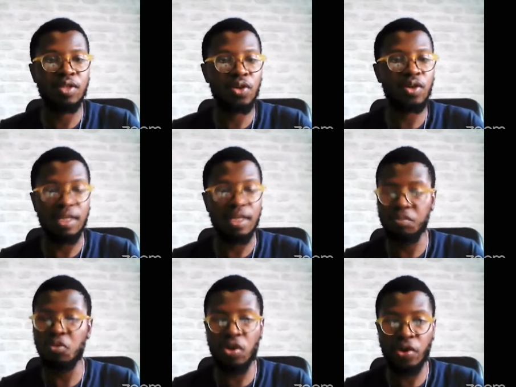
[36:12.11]
So
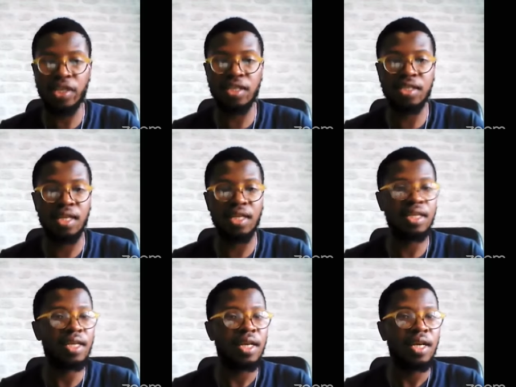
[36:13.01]
you're correctly
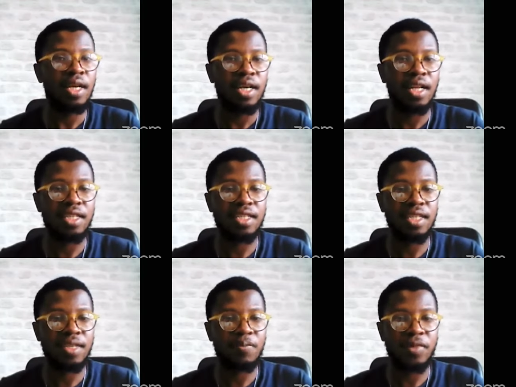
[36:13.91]
saying that
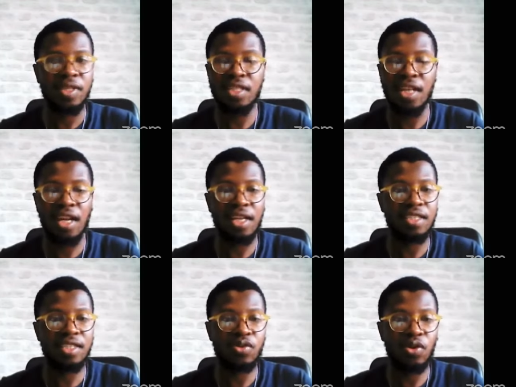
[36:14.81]
um, Israel is
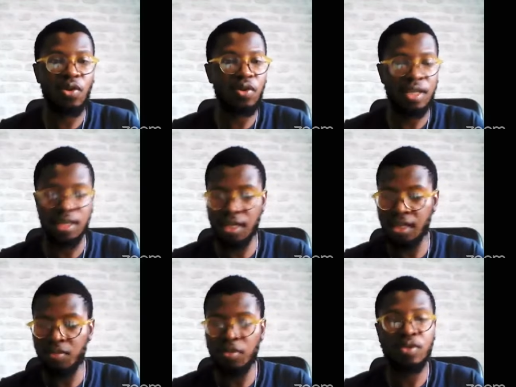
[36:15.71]
just not only an
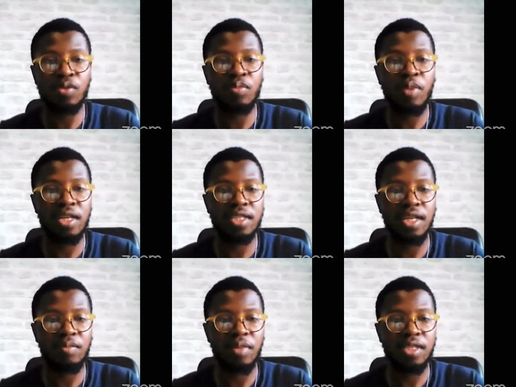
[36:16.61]
enemy to
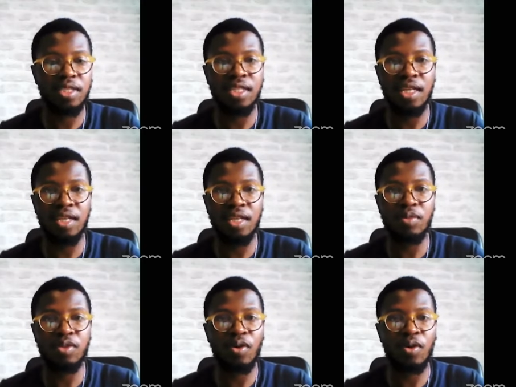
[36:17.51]
Palestine, but is an enemy
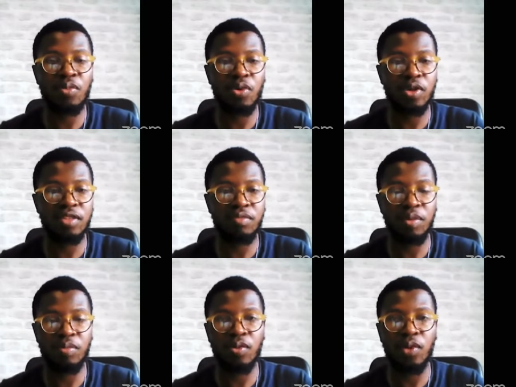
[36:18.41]
to all Palestinian
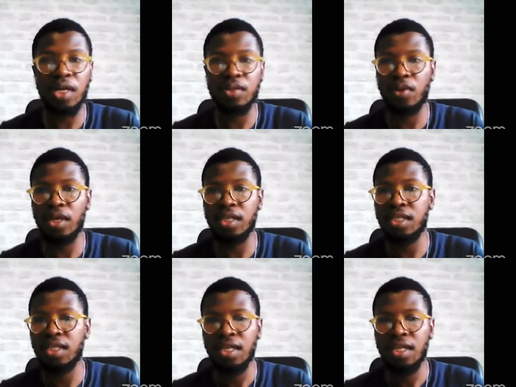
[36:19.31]
people worldwide.